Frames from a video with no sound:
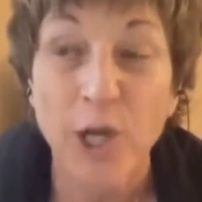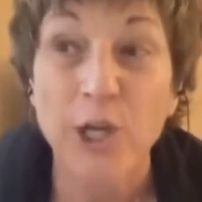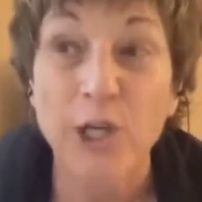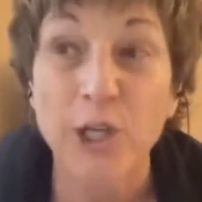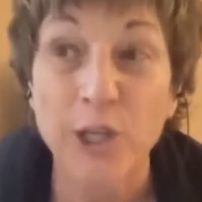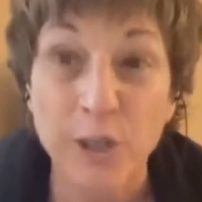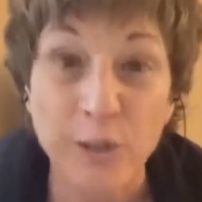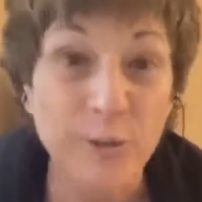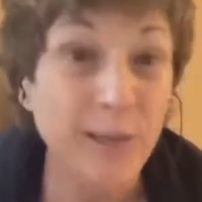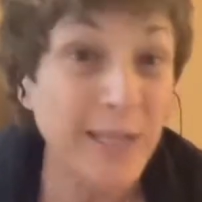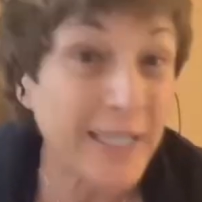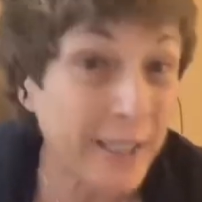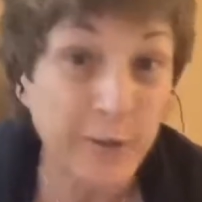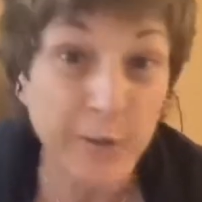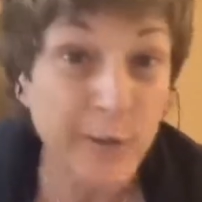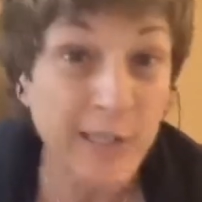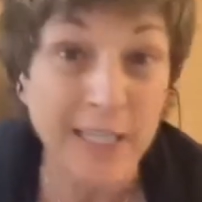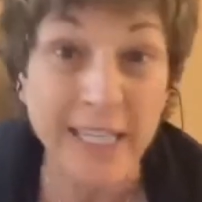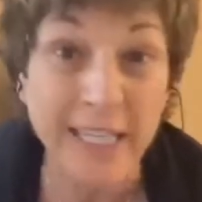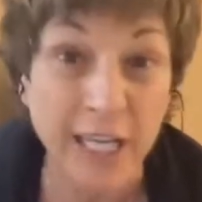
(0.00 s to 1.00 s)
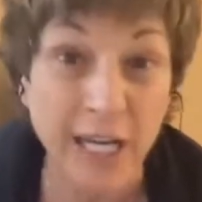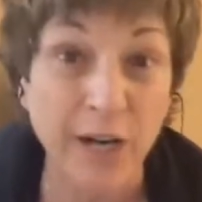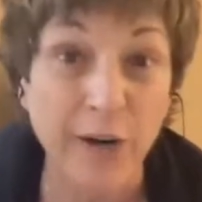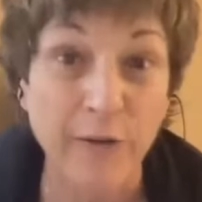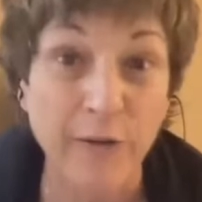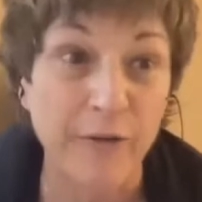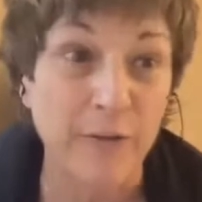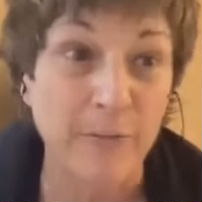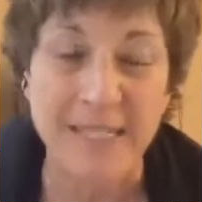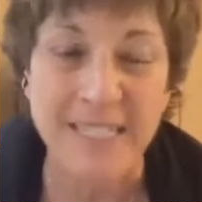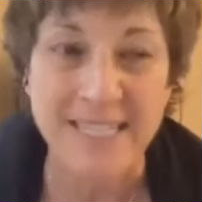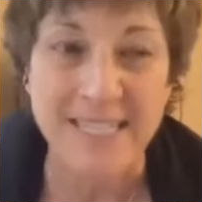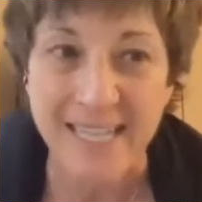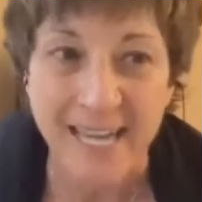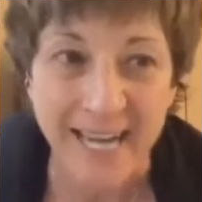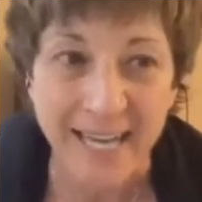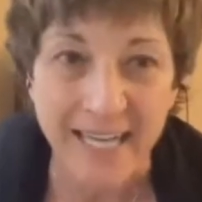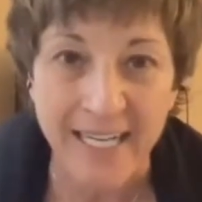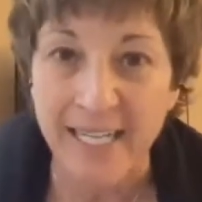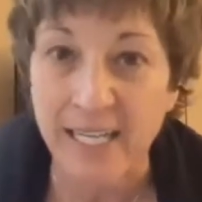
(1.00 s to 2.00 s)
you literally go from a
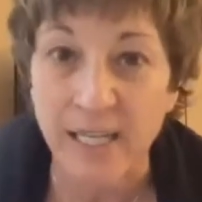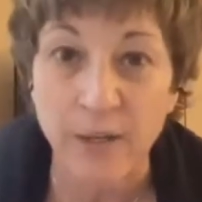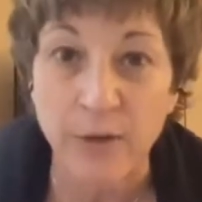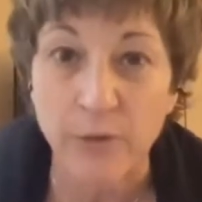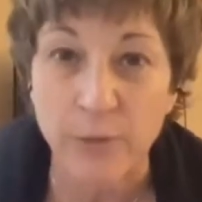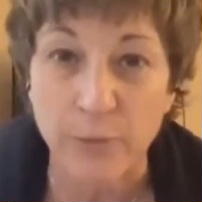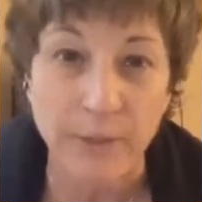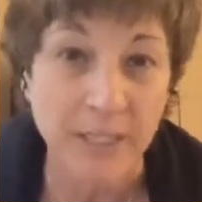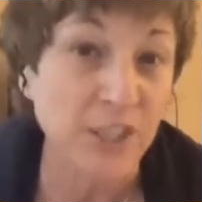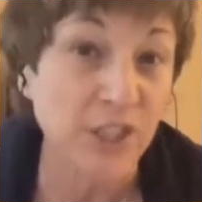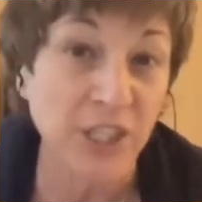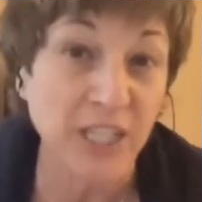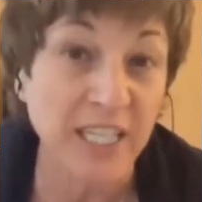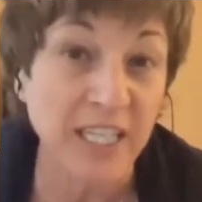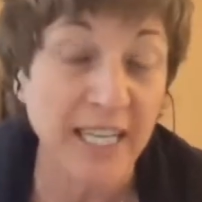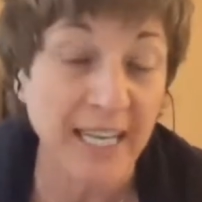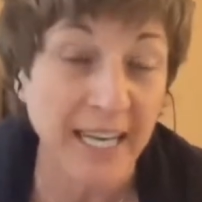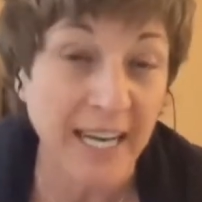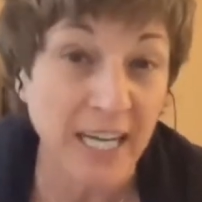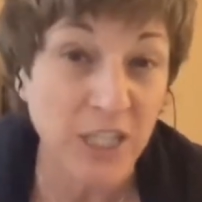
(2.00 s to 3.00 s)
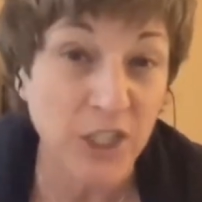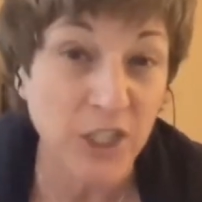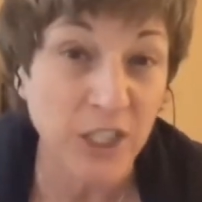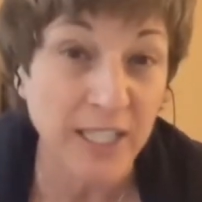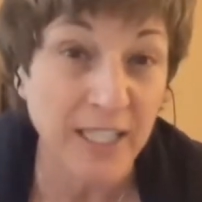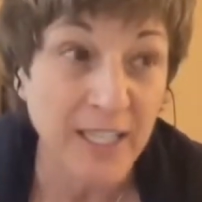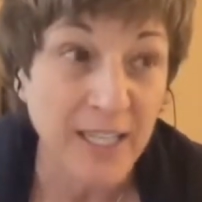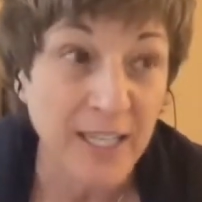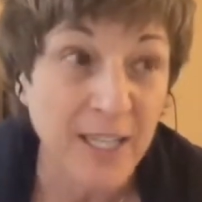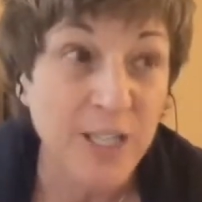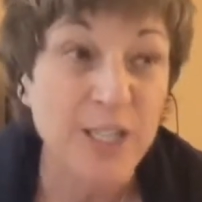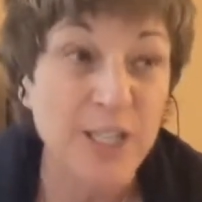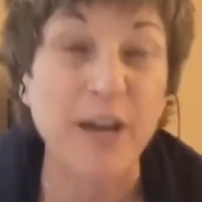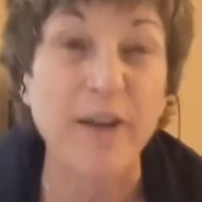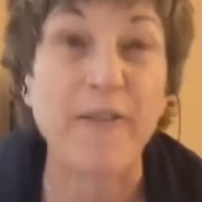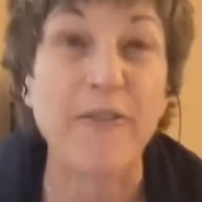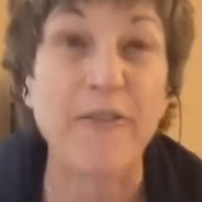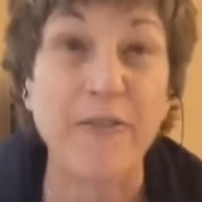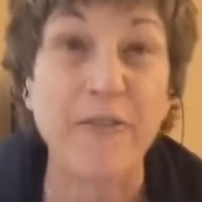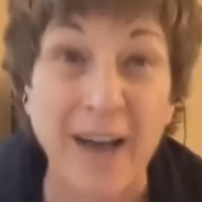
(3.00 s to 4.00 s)
staticky 3G connection
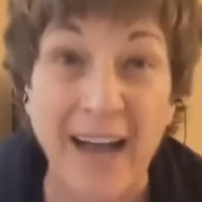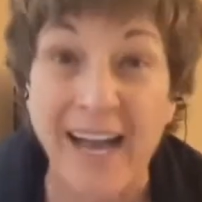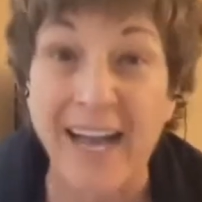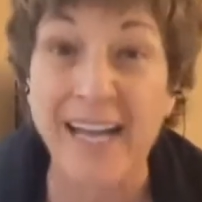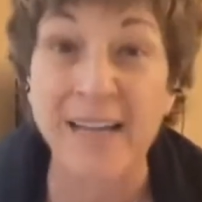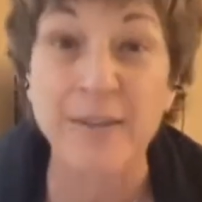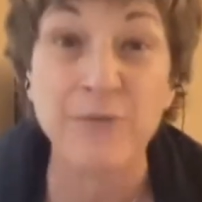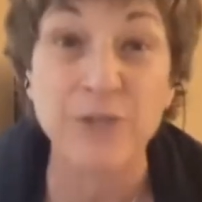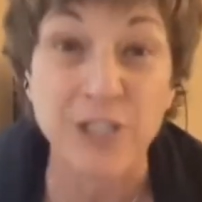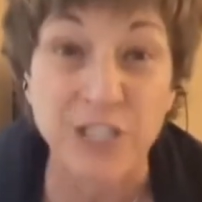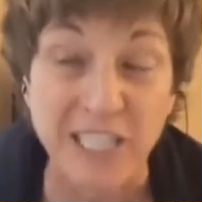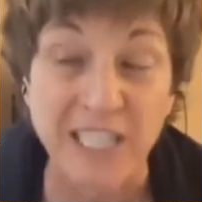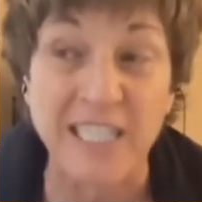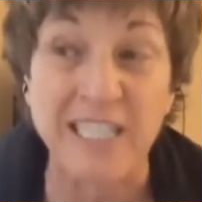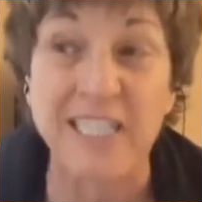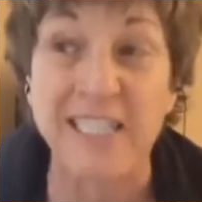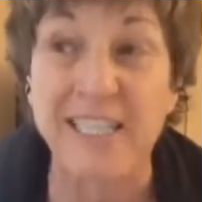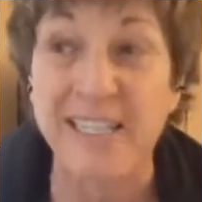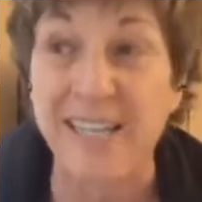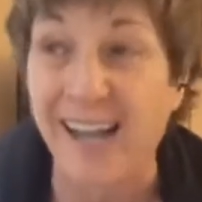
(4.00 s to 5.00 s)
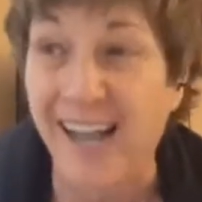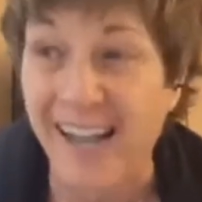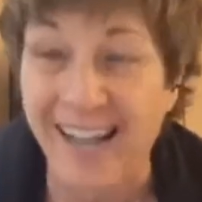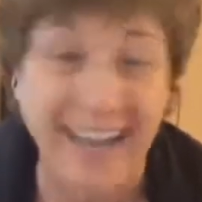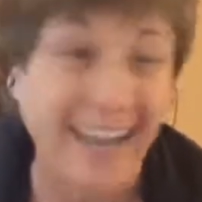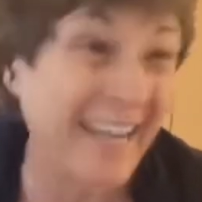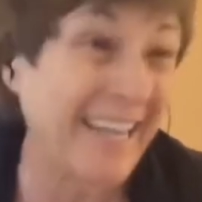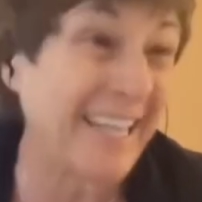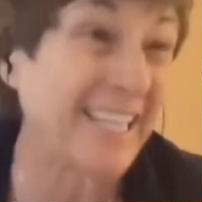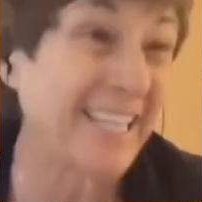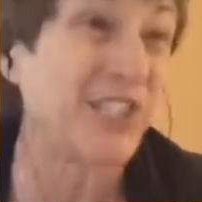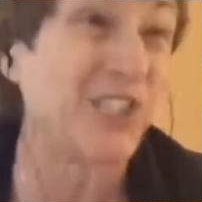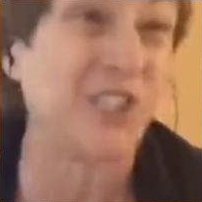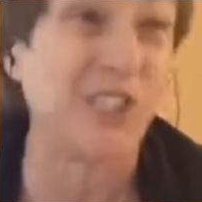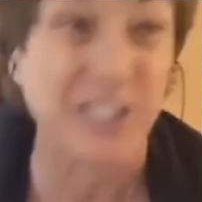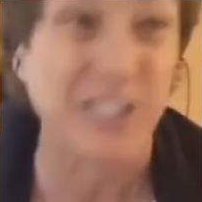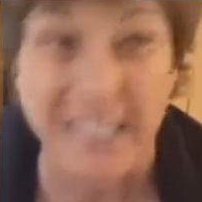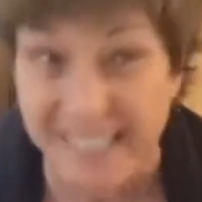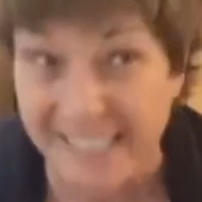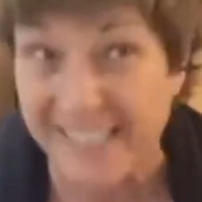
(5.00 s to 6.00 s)
to 5G
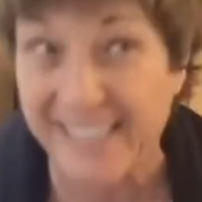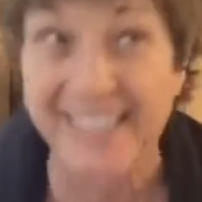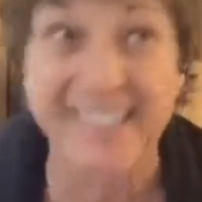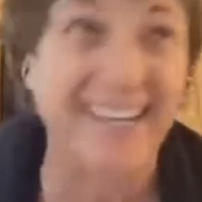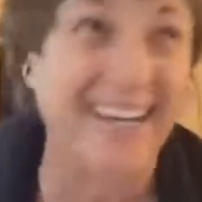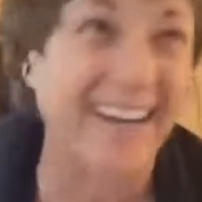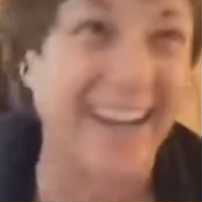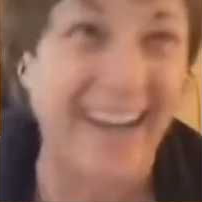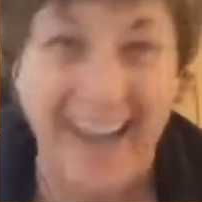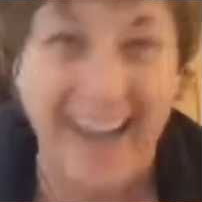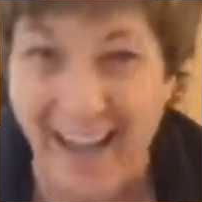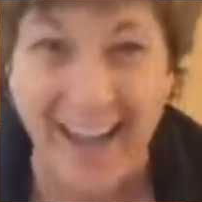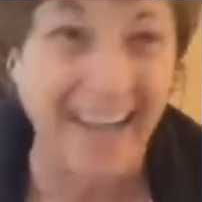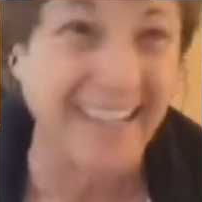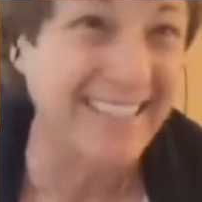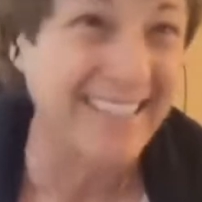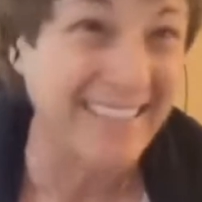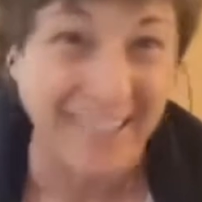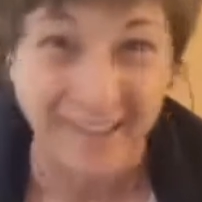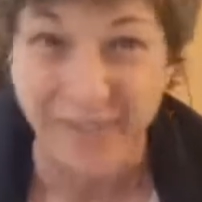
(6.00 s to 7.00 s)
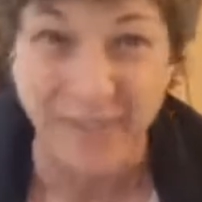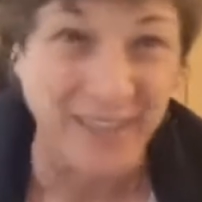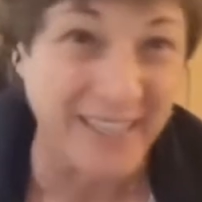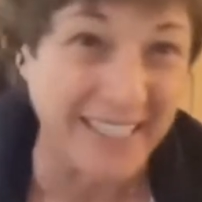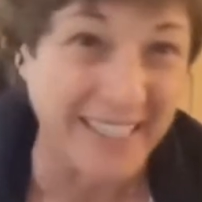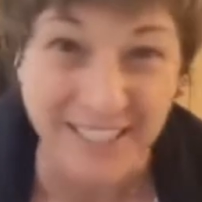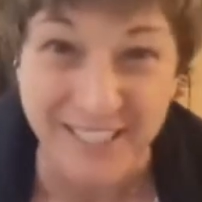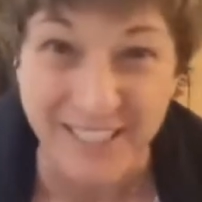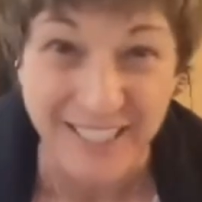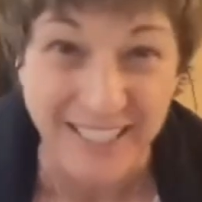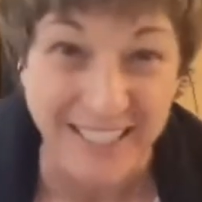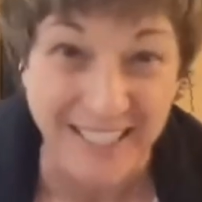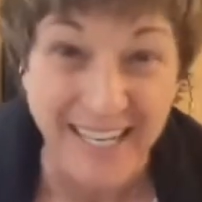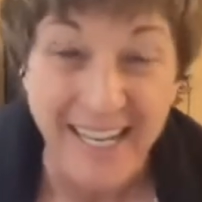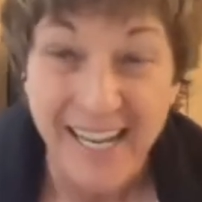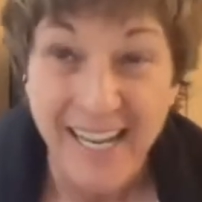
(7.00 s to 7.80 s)
HD high definition